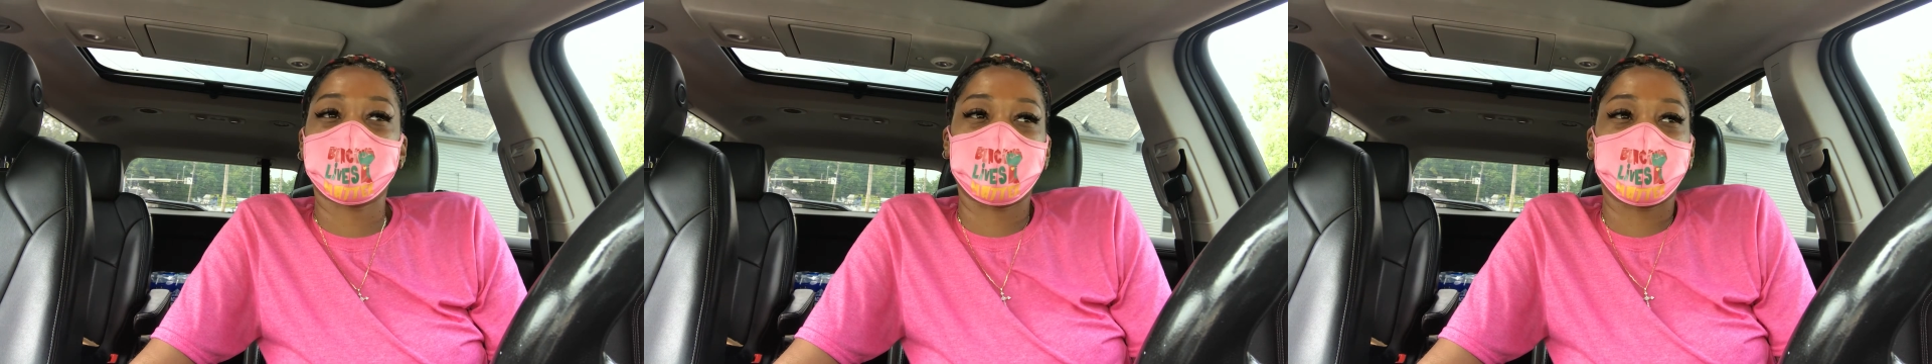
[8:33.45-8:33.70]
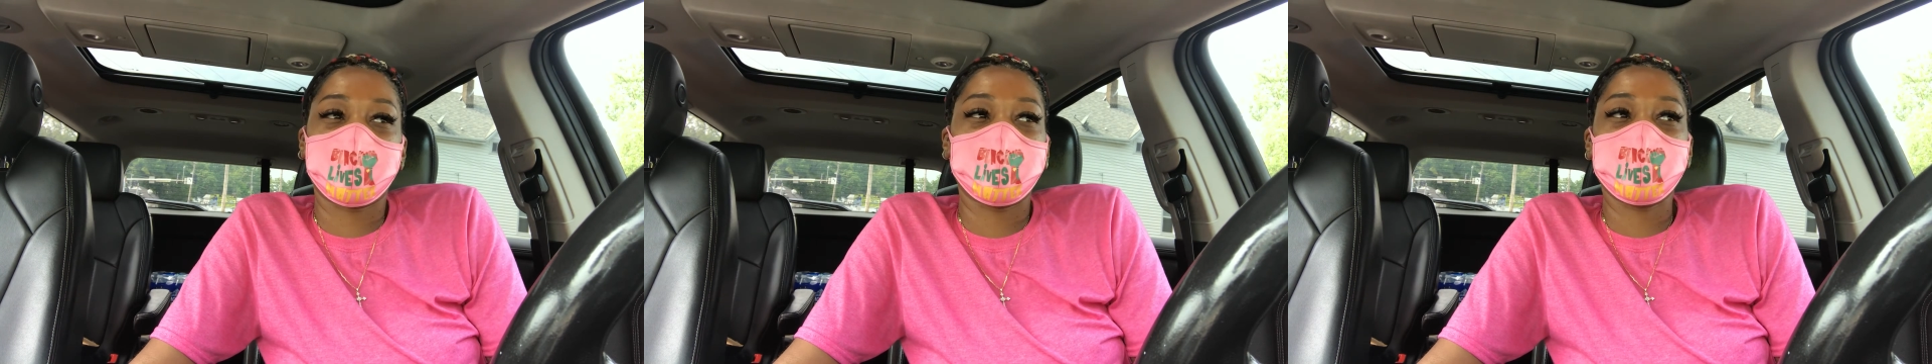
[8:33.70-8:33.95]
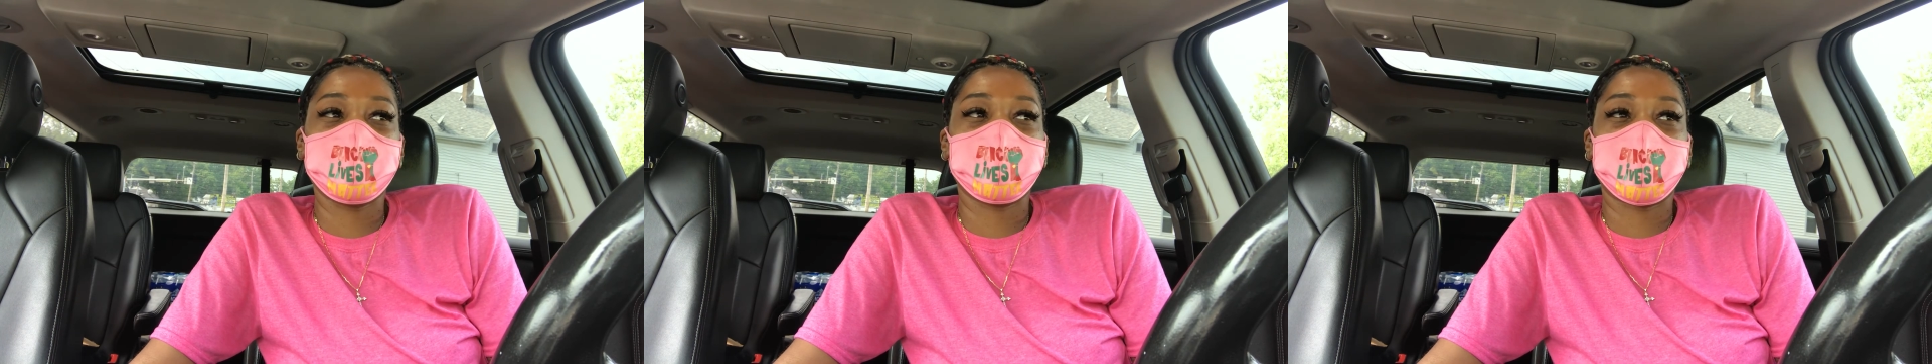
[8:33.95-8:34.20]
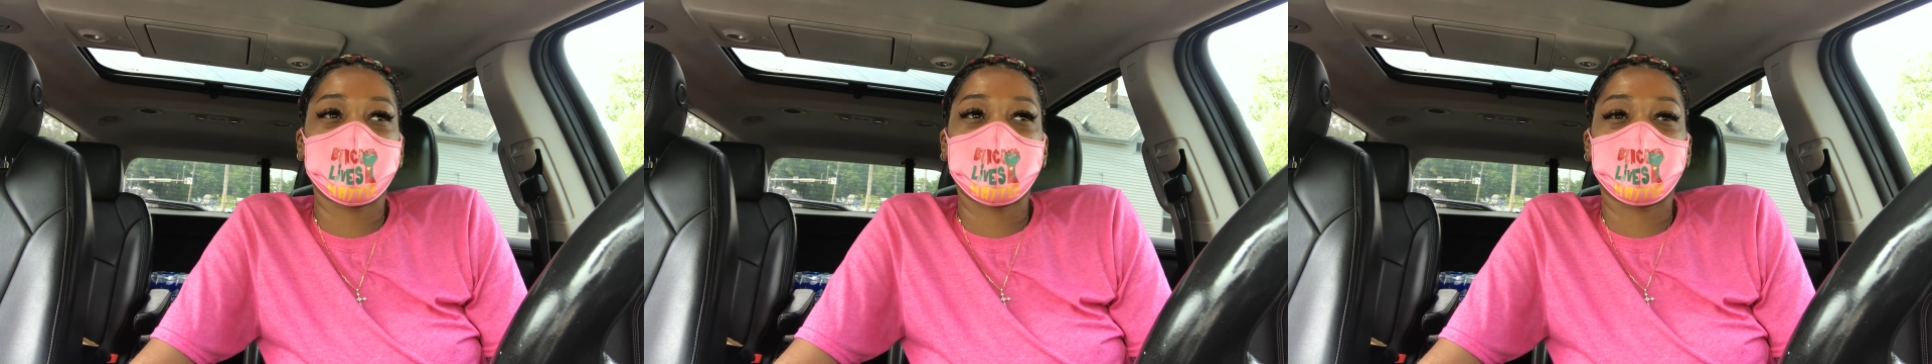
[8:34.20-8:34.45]
and he
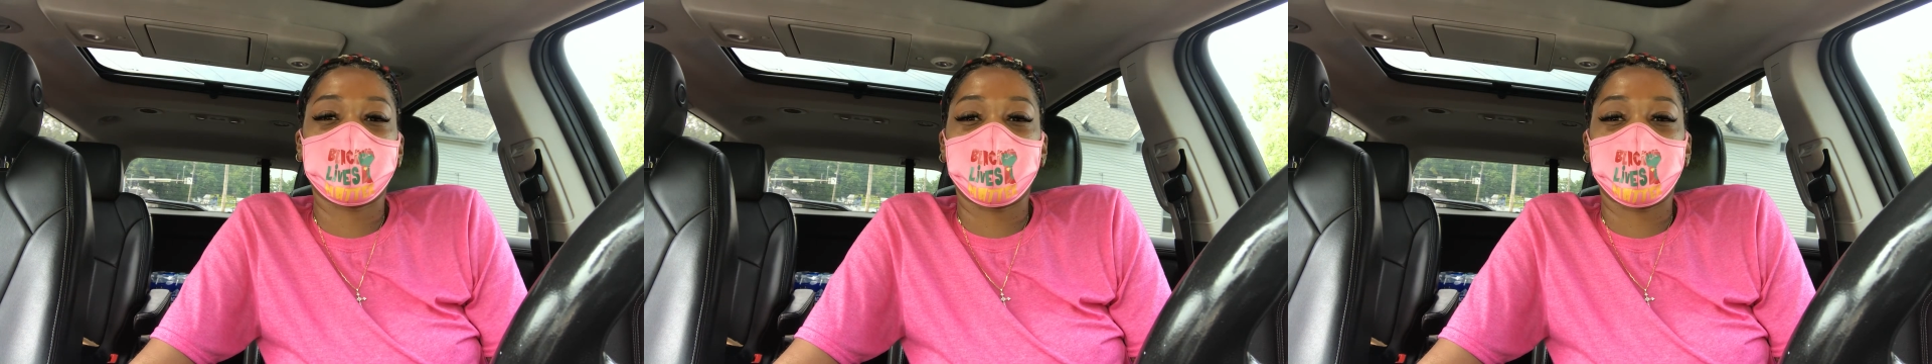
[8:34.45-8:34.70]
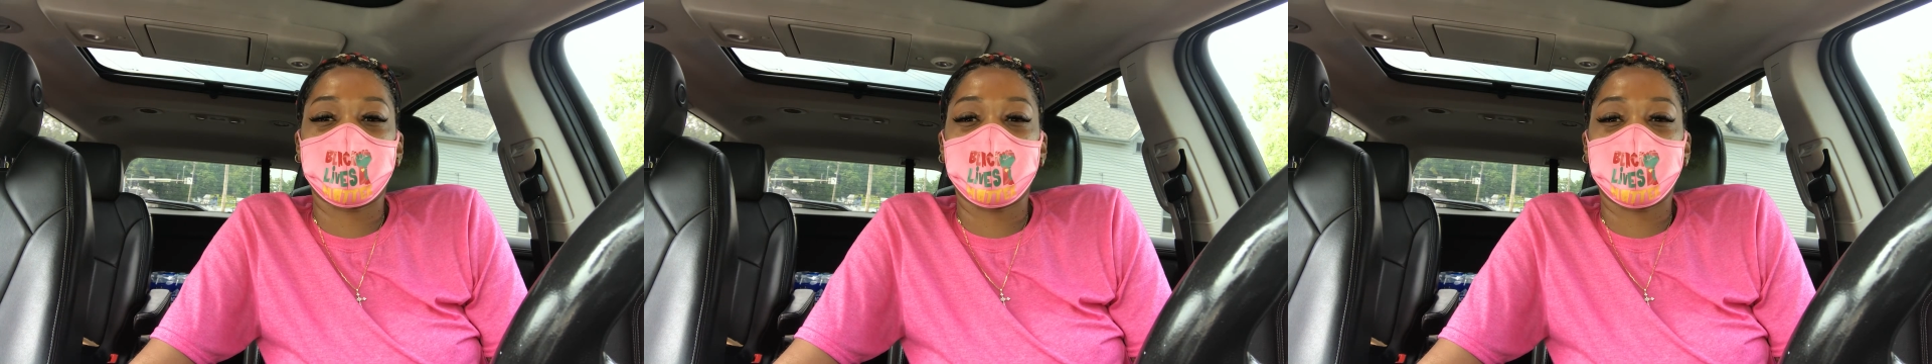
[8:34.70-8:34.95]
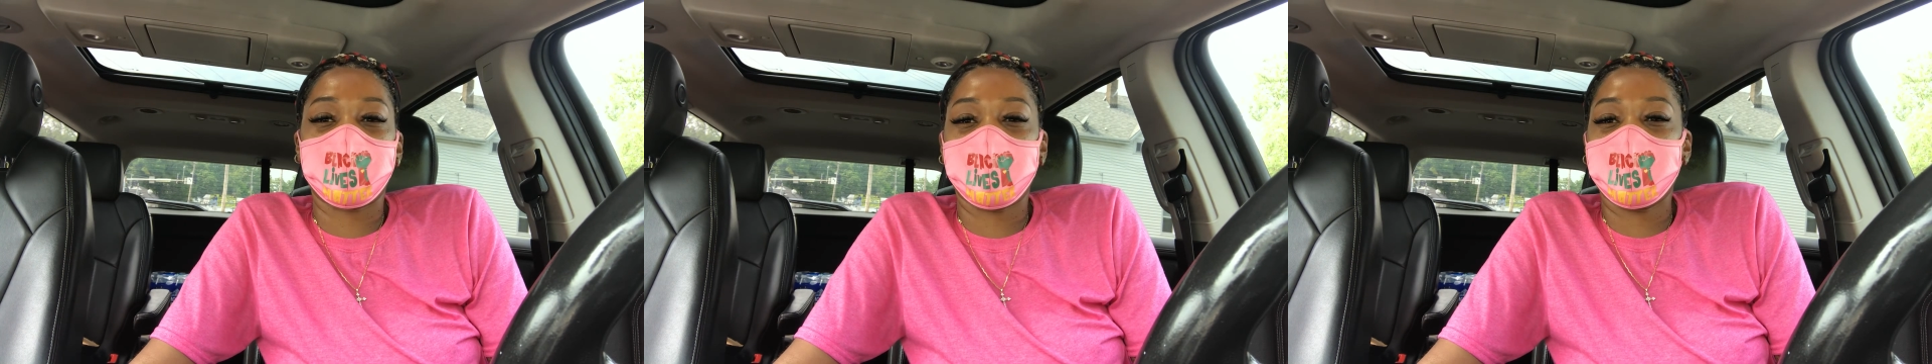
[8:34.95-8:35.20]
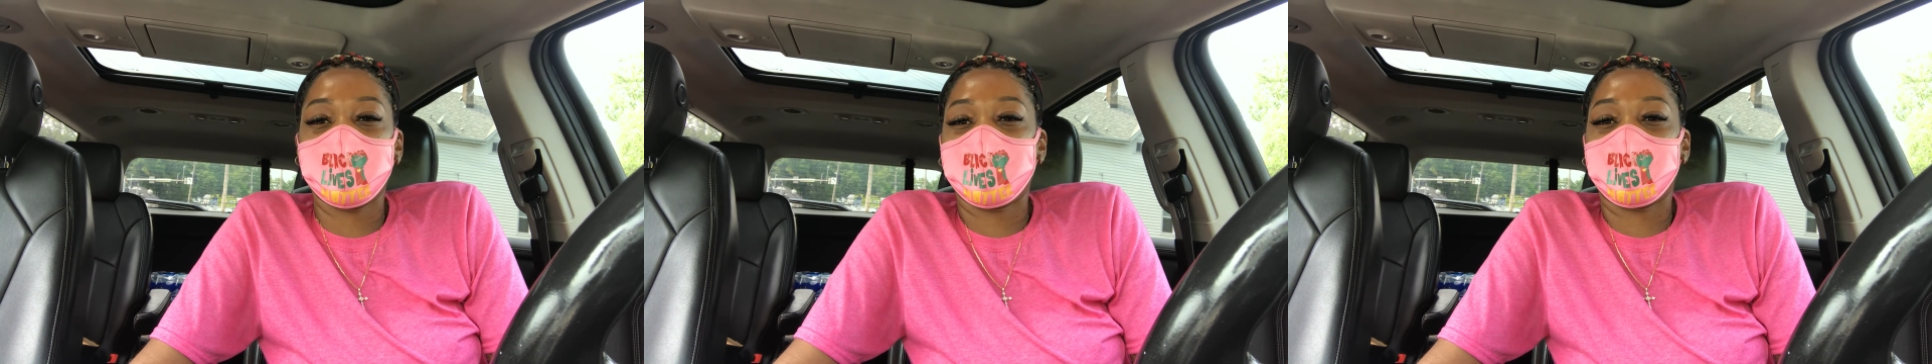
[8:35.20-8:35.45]
may
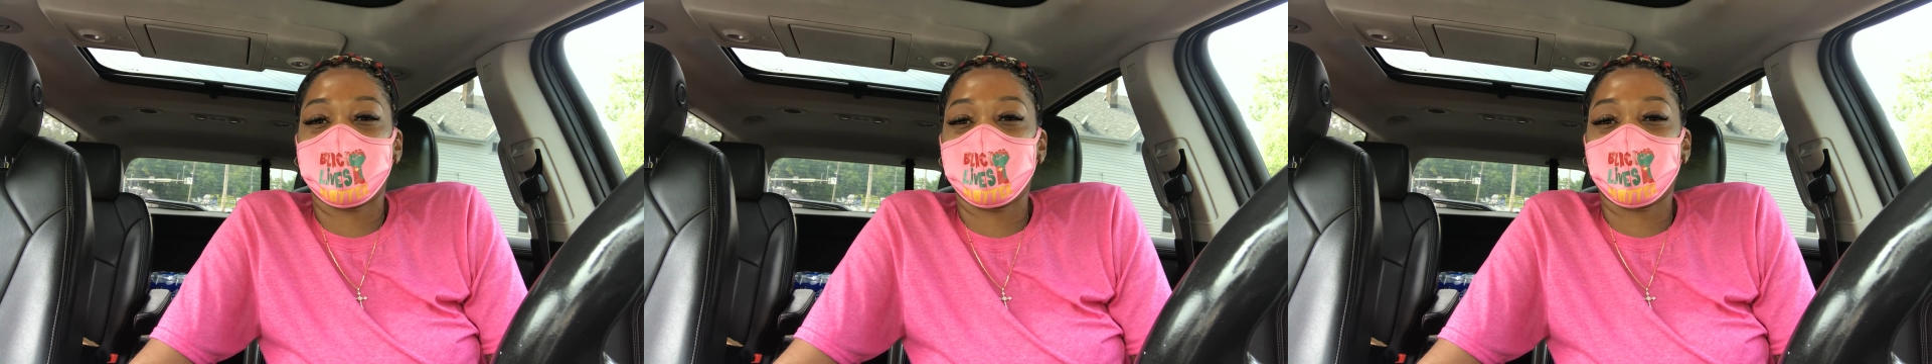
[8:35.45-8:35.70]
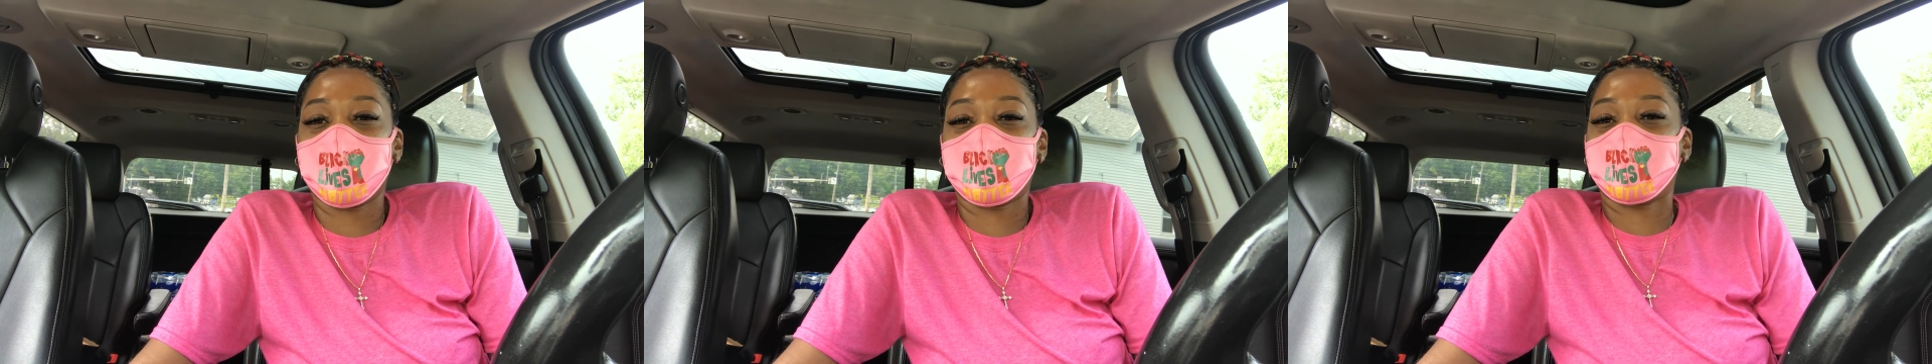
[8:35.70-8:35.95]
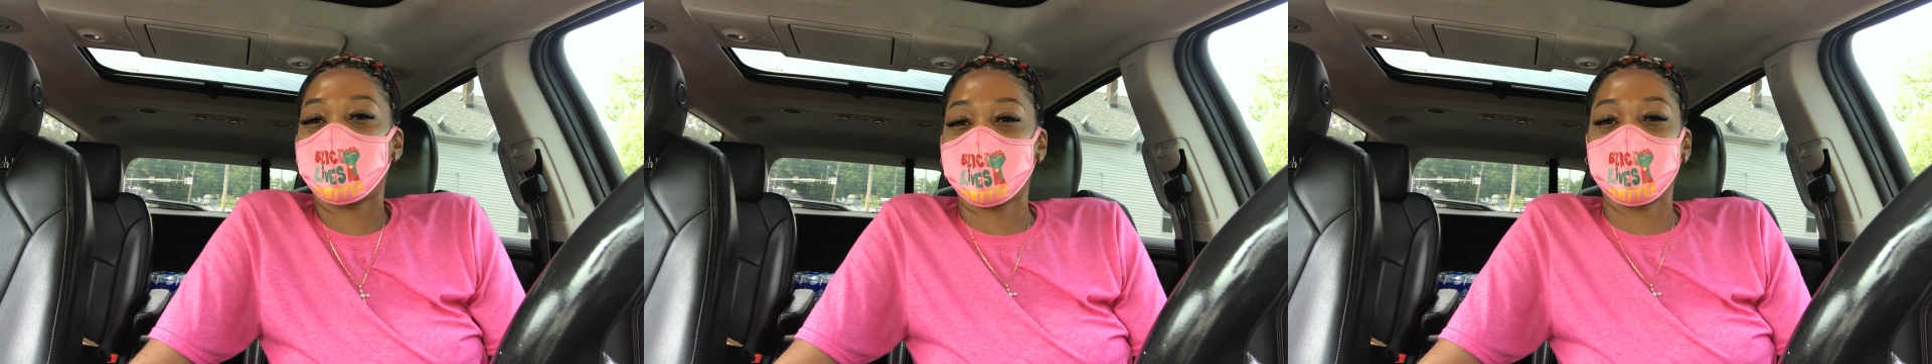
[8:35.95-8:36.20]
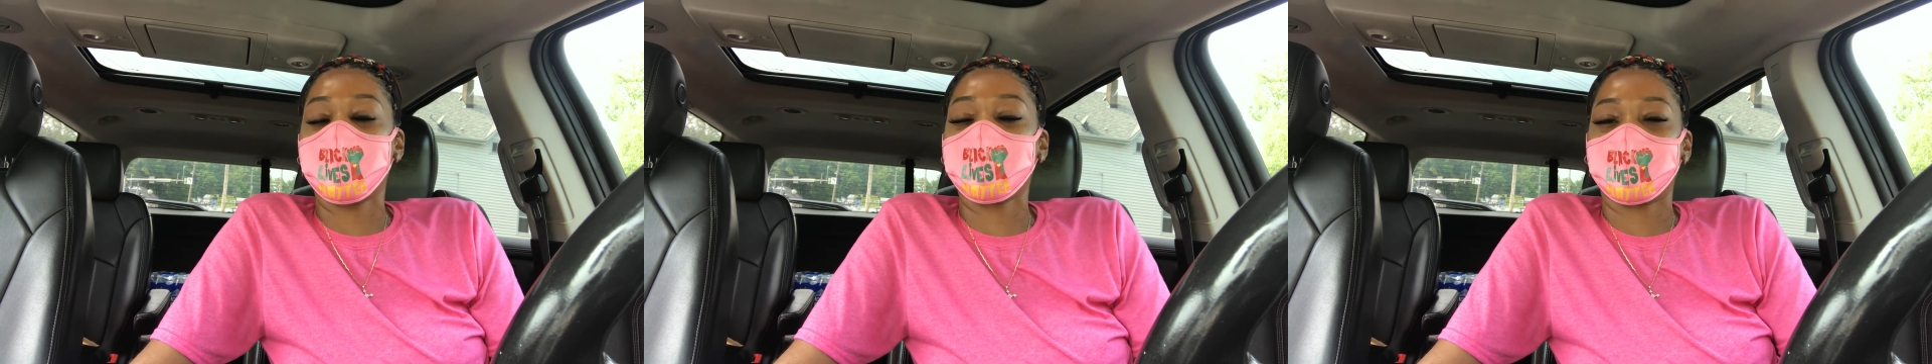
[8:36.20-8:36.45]
hate where the fuck he
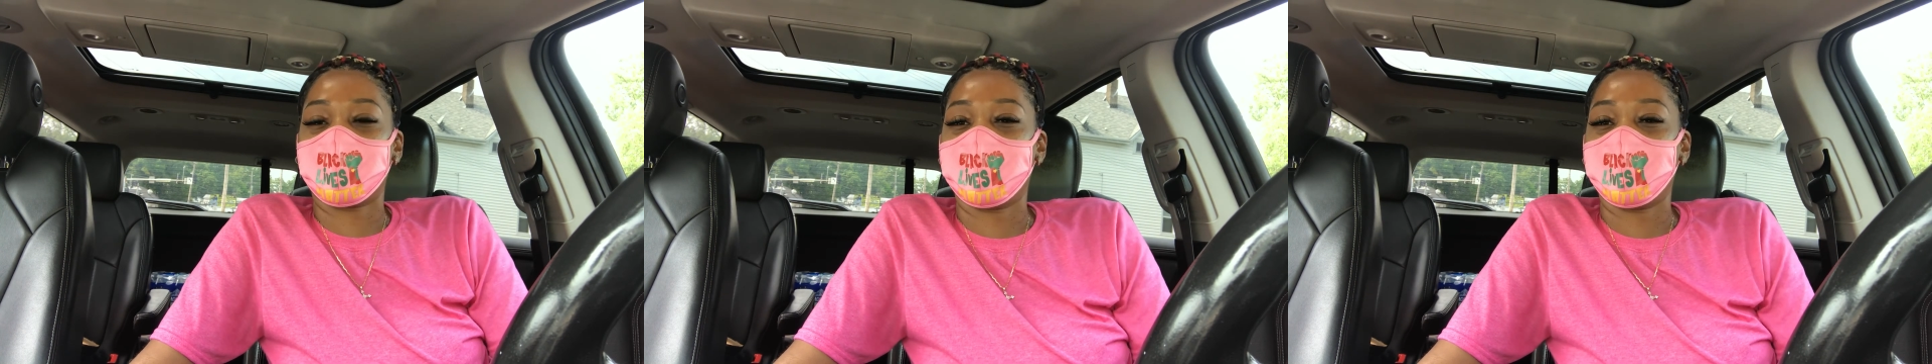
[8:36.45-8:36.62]
worked.